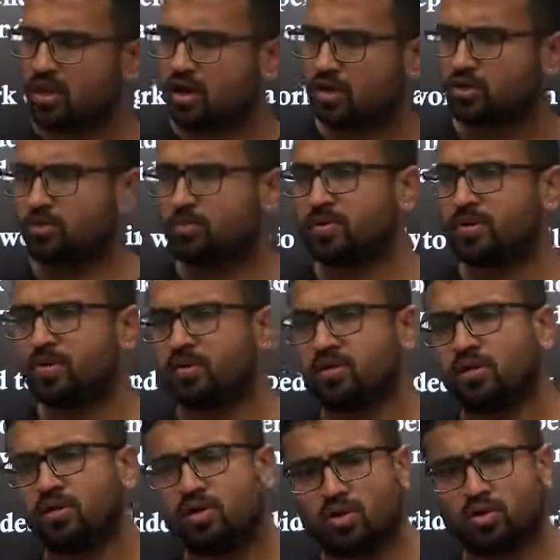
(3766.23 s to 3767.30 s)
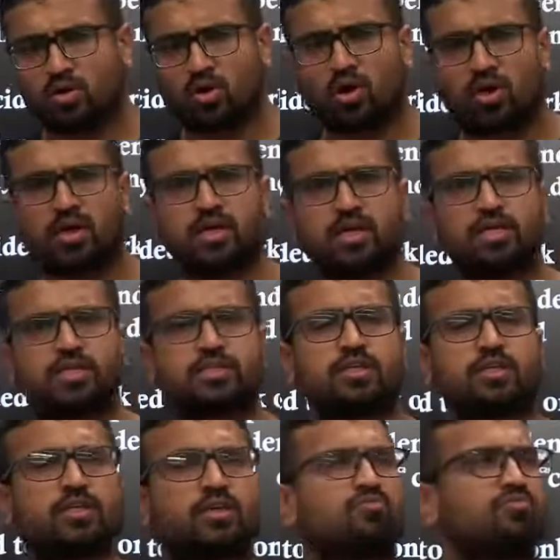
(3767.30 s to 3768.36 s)
acumen, knowledge,
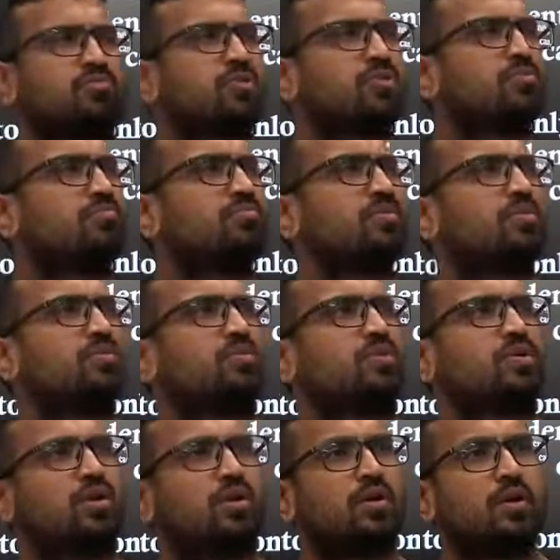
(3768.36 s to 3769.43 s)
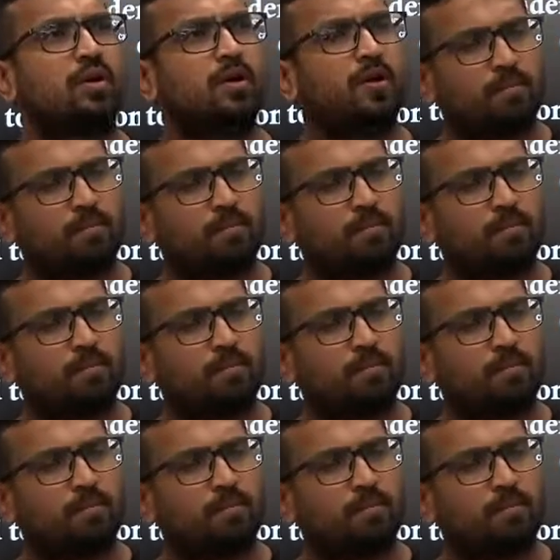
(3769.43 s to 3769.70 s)
what do you call,